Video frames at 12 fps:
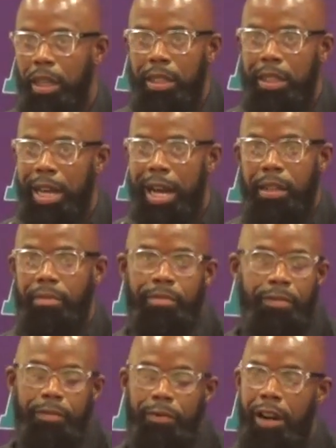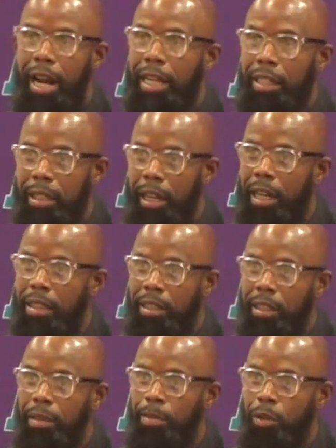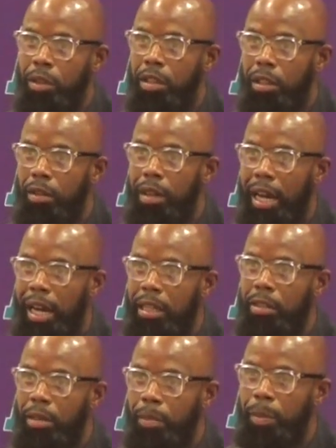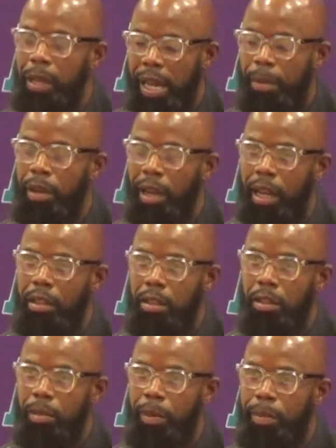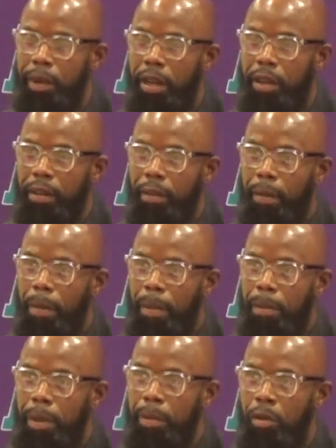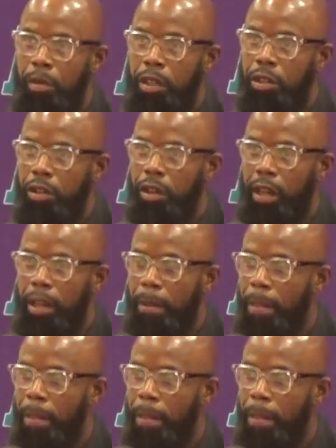it's not rocket science. It's just more so guys will be able to execute a little better, a bit more mature.